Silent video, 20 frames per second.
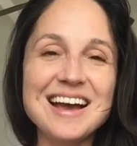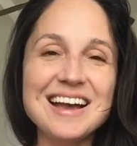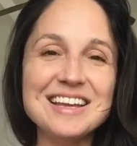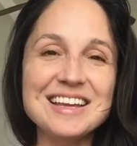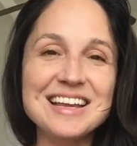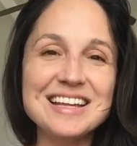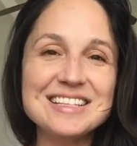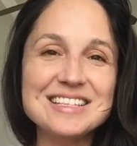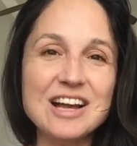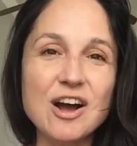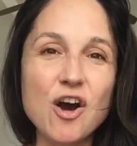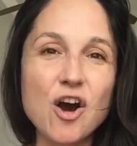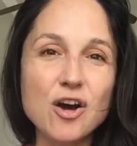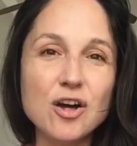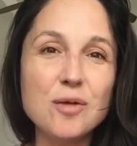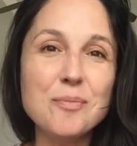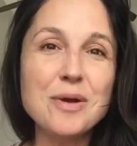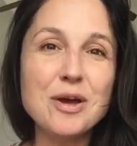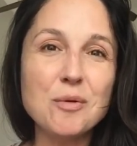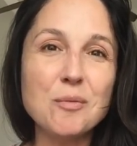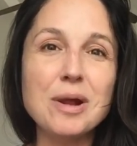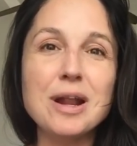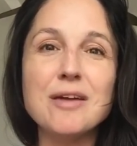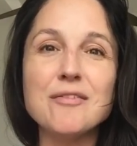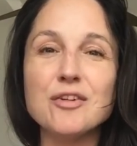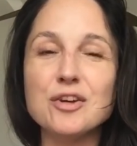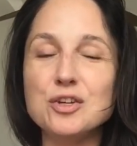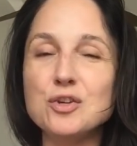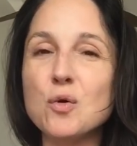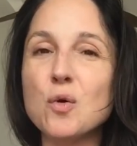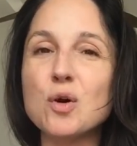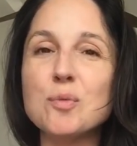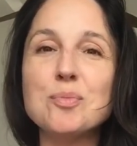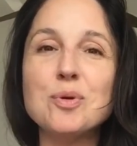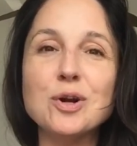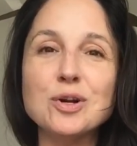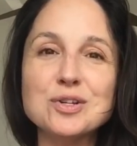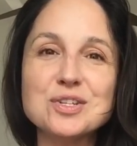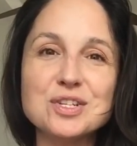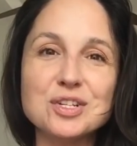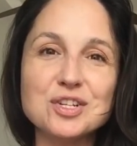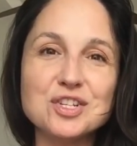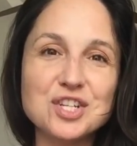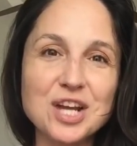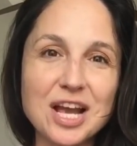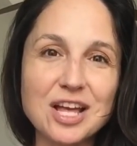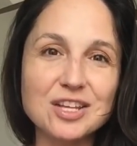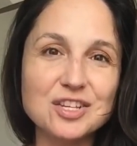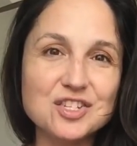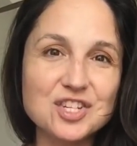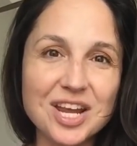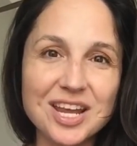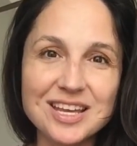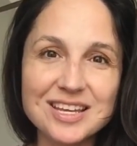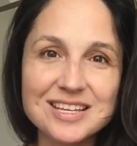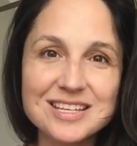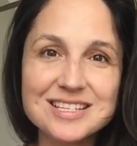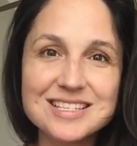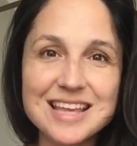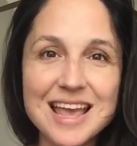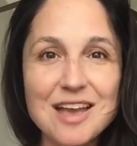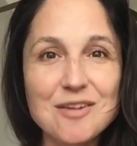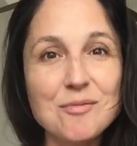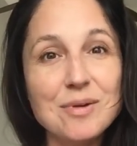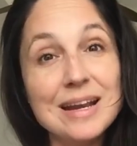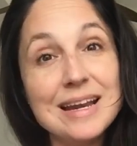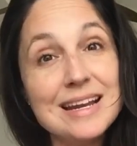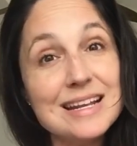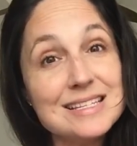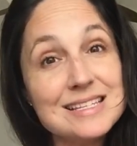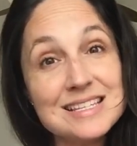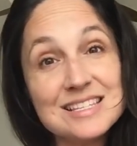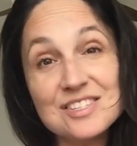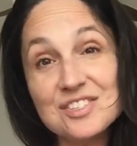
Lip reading: It's all about whatever your personal challenge is. And what it is